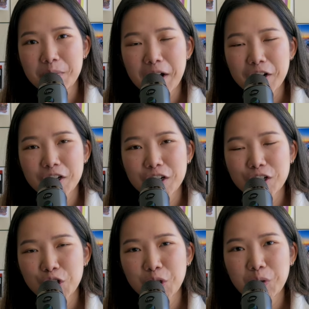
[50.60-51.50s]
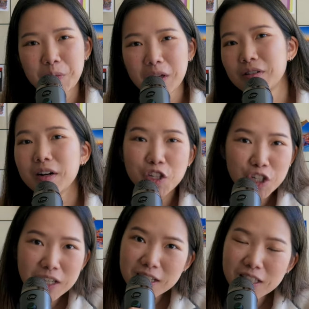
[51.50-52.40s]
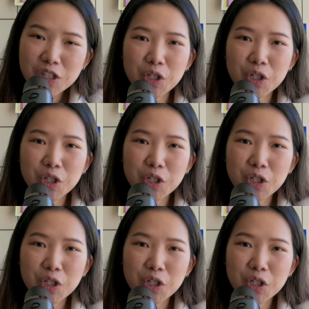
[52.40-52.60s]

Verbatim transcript: reminder to be courageous,